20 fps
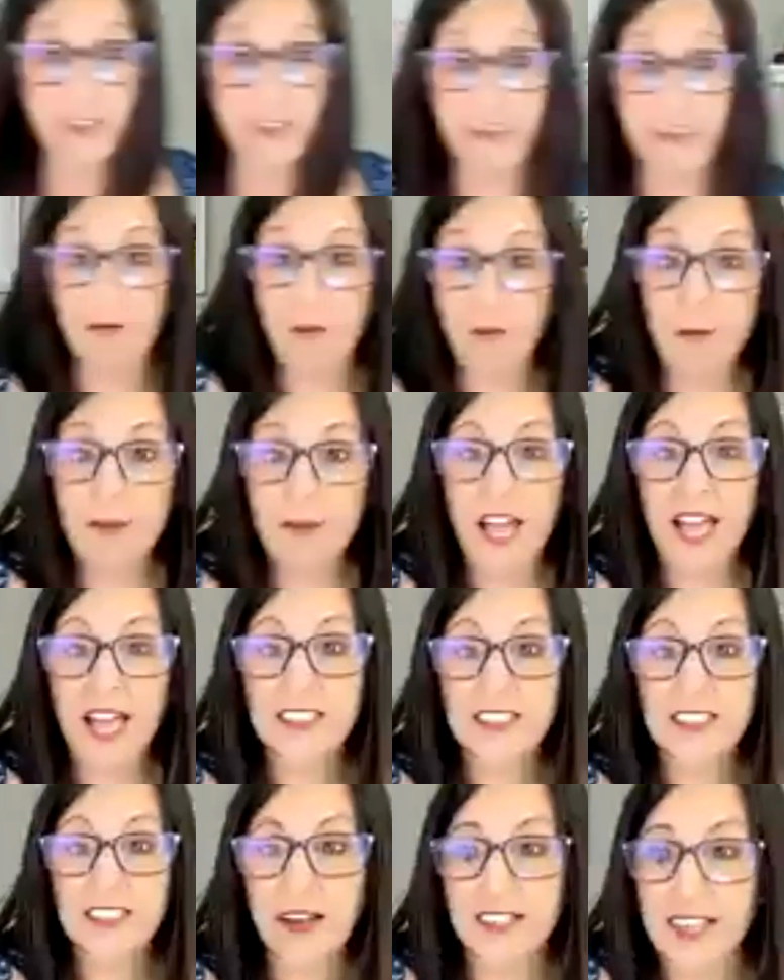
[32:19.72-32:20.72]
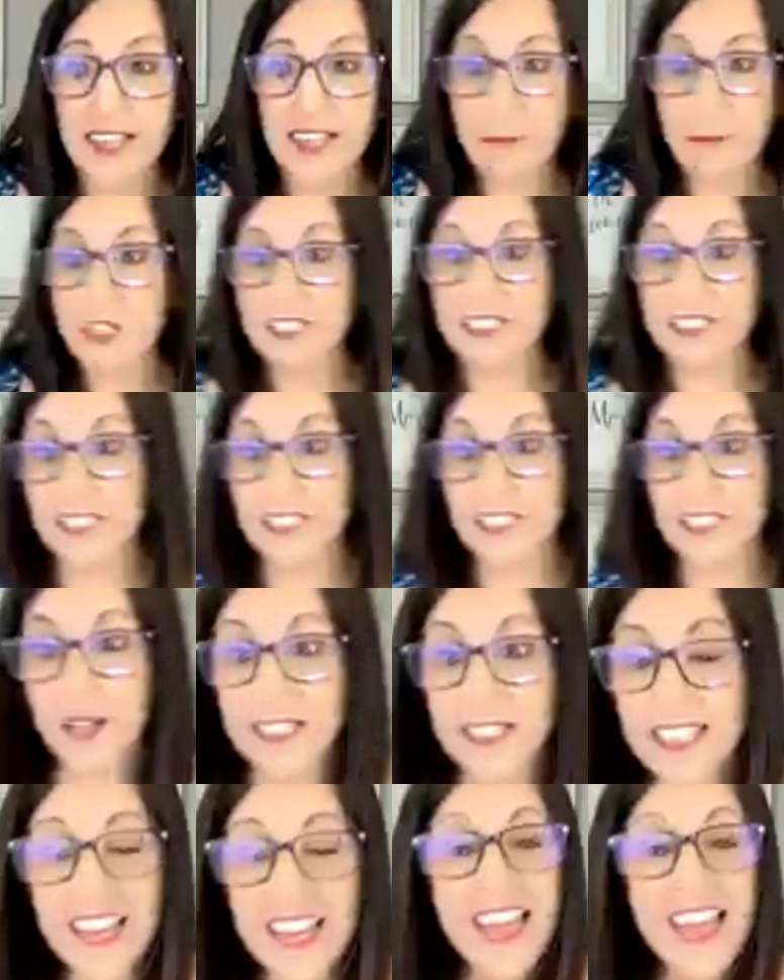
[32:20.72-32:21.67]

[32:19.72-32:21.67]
here before me. That's how I came into this place.